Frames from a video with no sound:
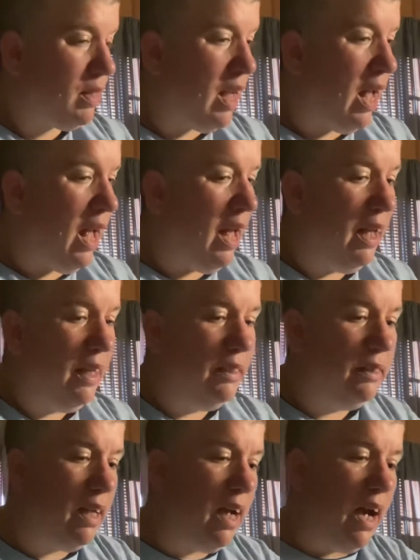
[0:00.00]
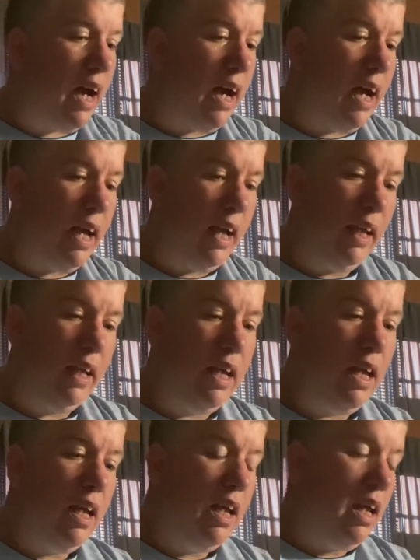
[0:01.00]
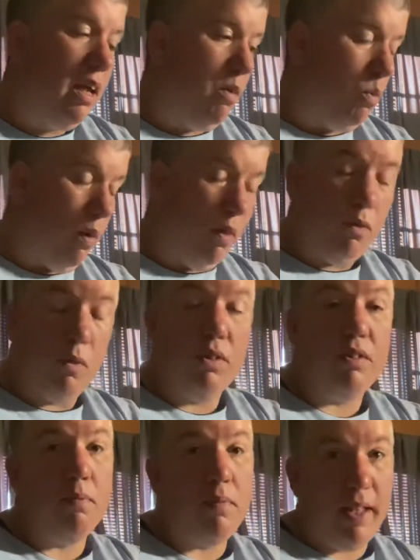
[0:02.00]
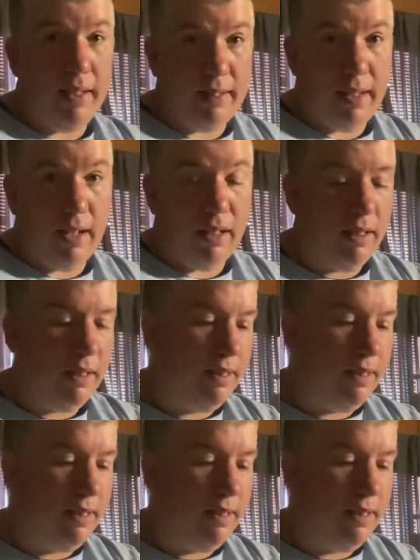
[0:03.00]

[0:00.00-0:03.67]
And I went through some things there